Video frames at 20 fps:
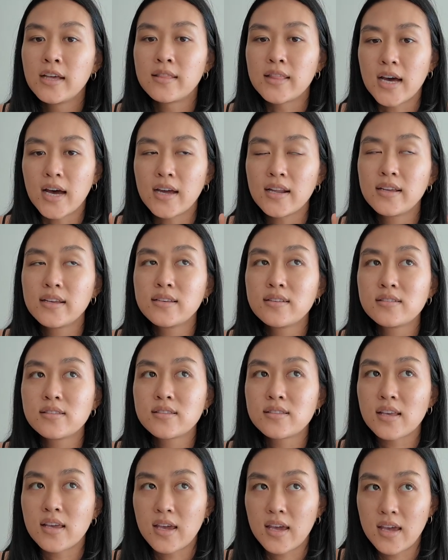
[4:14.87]
That
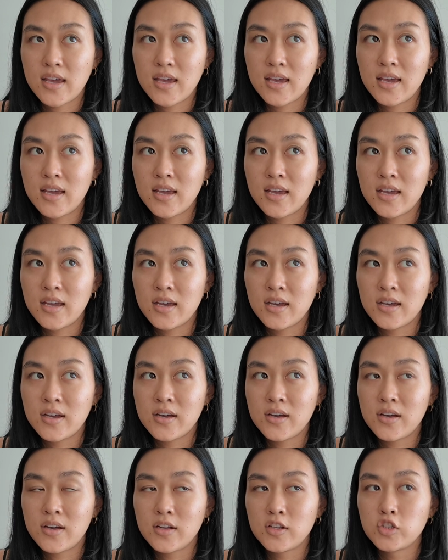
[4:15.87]
is a
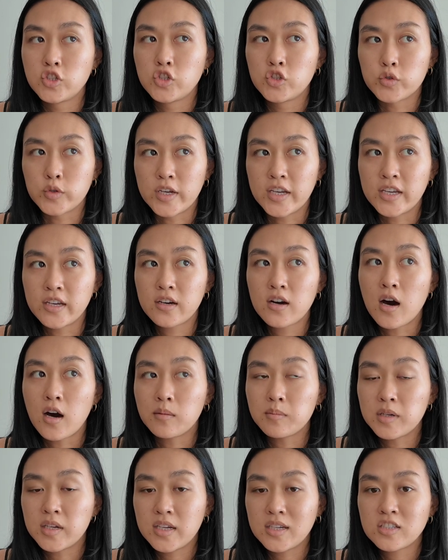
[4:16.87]
drink
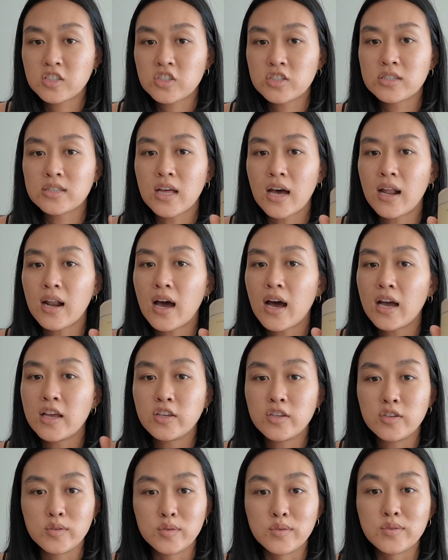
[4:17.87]
combination that I
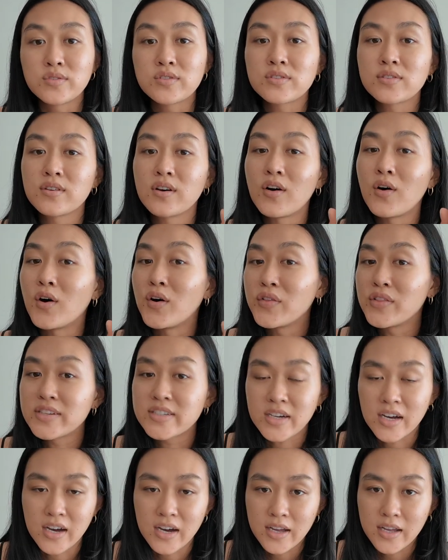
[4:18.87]
use all the
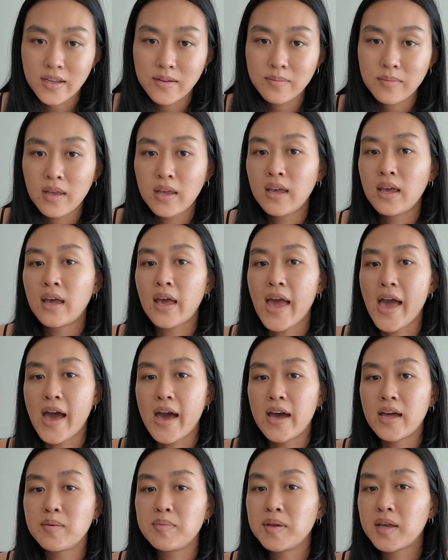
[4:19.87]
time,
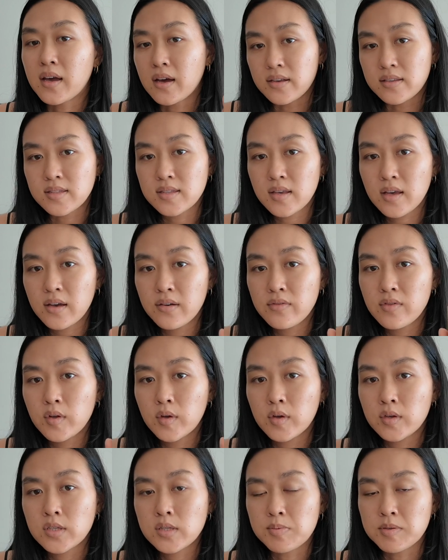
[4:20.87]
and because of
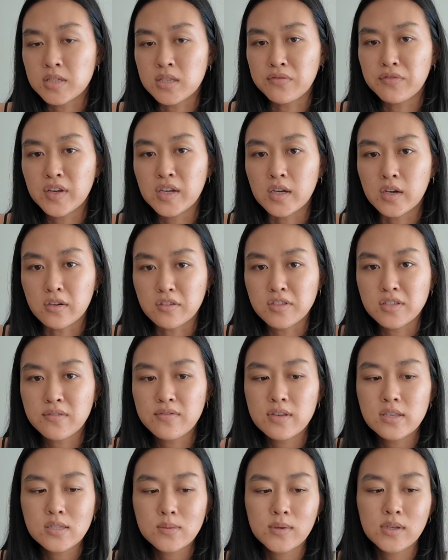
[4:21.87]
the specific notes of
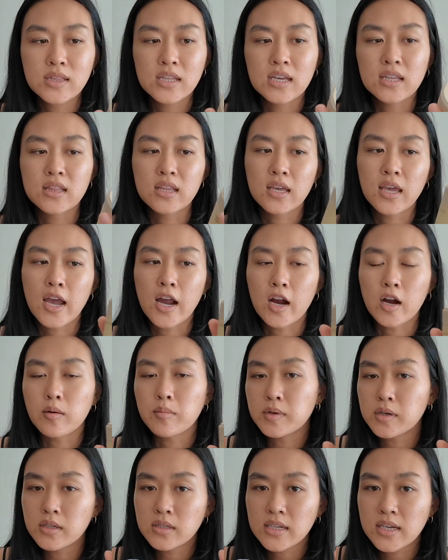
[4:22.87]
this one, like the
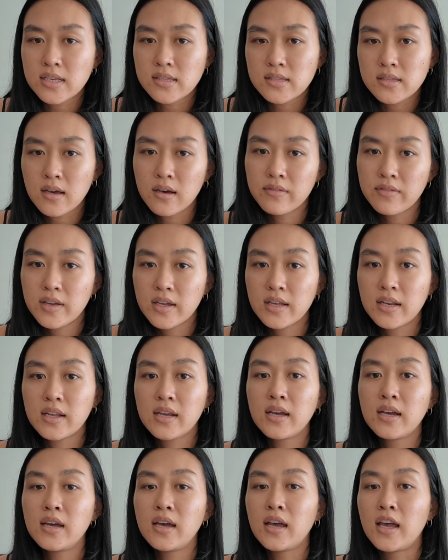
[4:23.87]
caramelness of it,
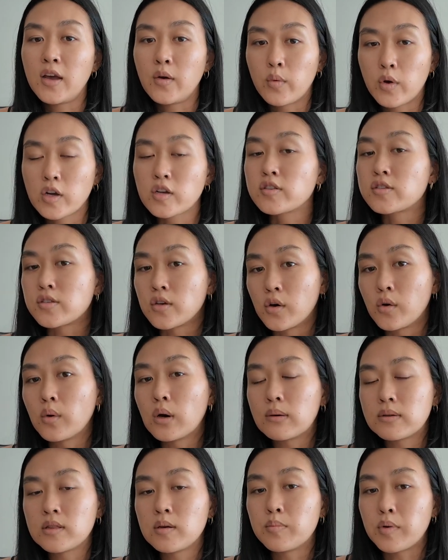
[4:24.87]
it works so
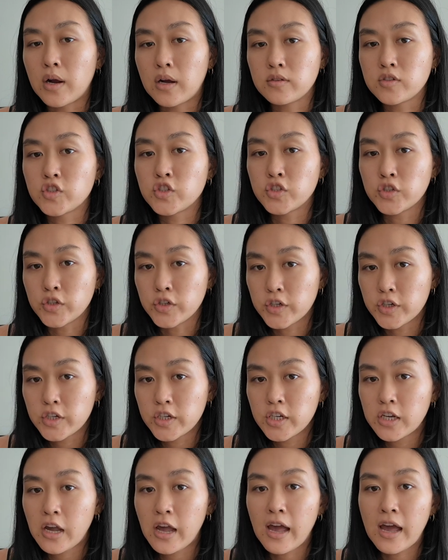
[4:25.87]
well with the brown
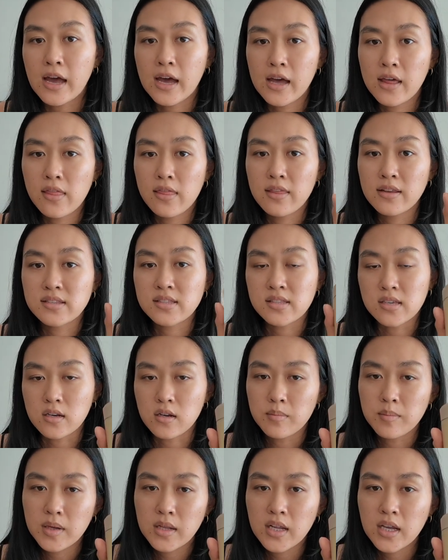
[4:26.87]
sugar and the
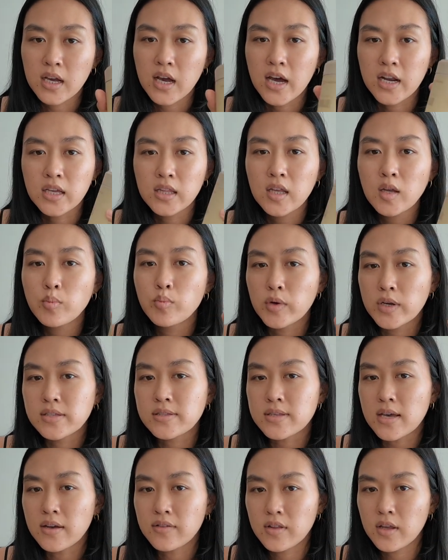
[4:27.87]
cinnamon. It kind of like
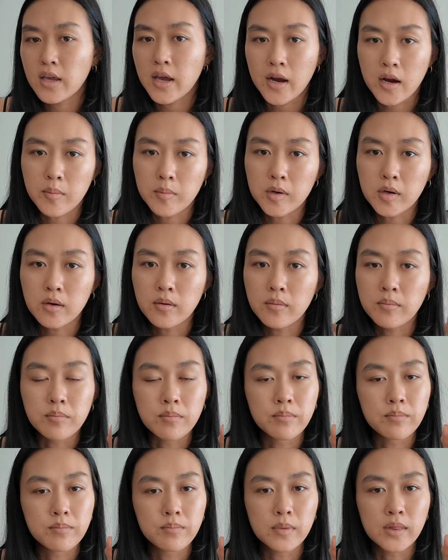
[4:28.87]
brings out the caramel
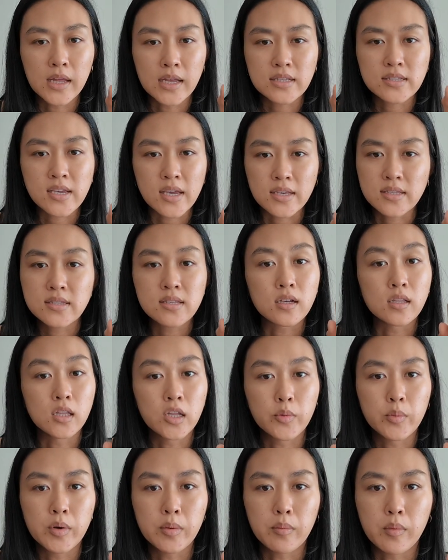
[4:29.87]
like taste a
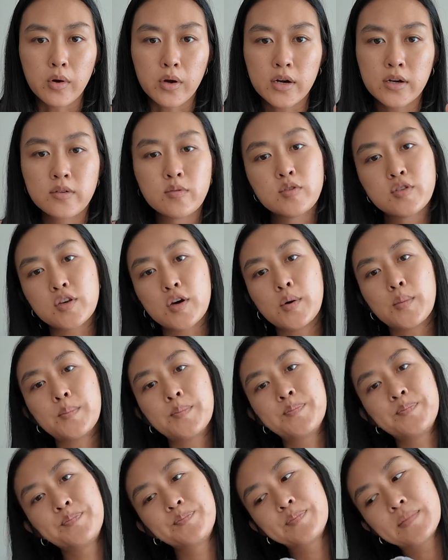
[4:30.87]
little bit more. So
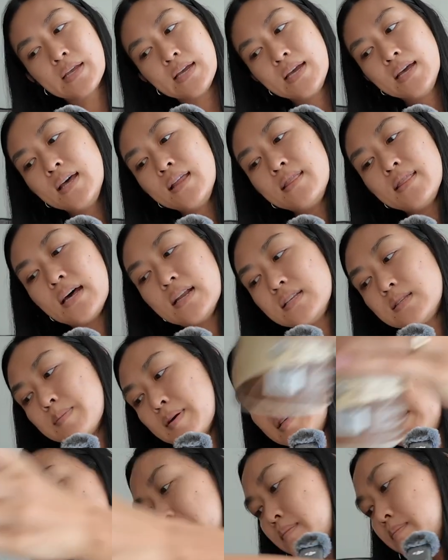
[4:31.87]
that is
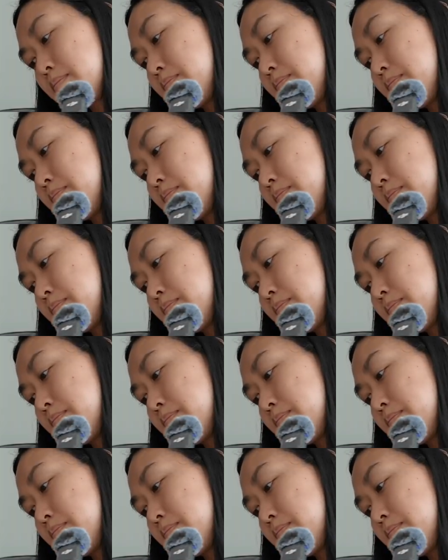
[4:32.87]
my tip.